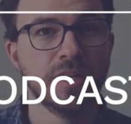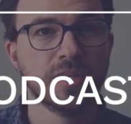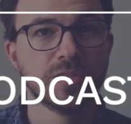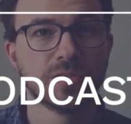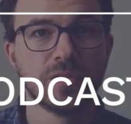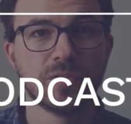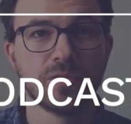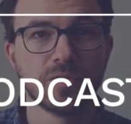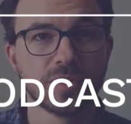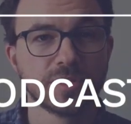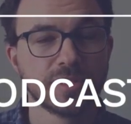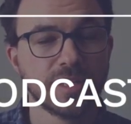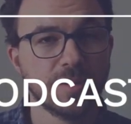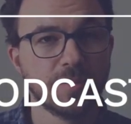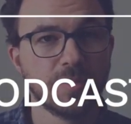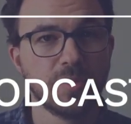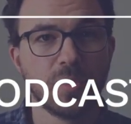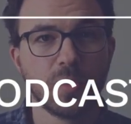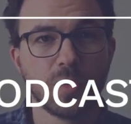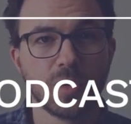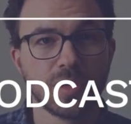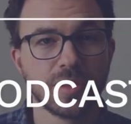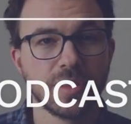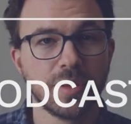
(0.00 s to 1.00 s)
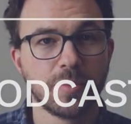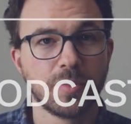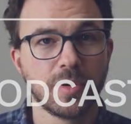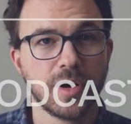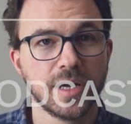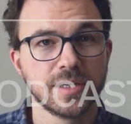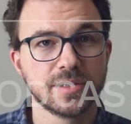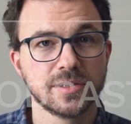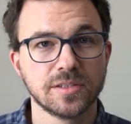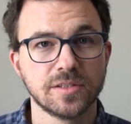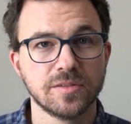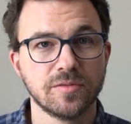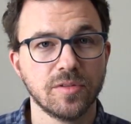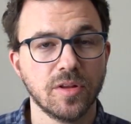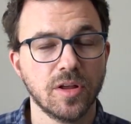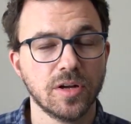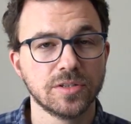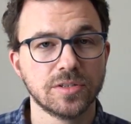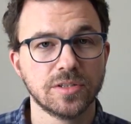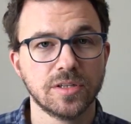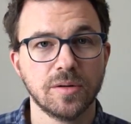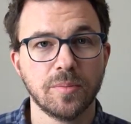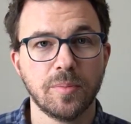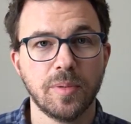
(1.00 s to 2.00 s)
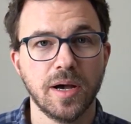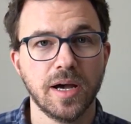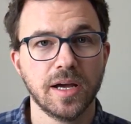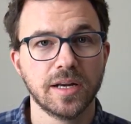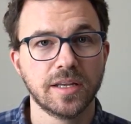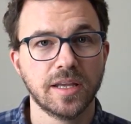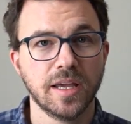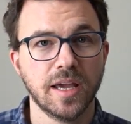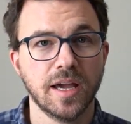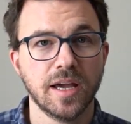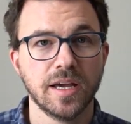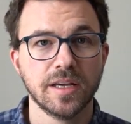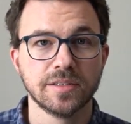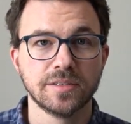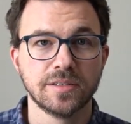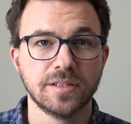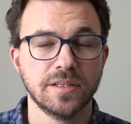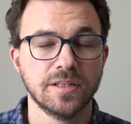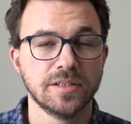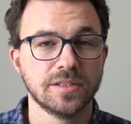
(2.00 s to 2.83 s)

So for example, we're in the process of launching a podcast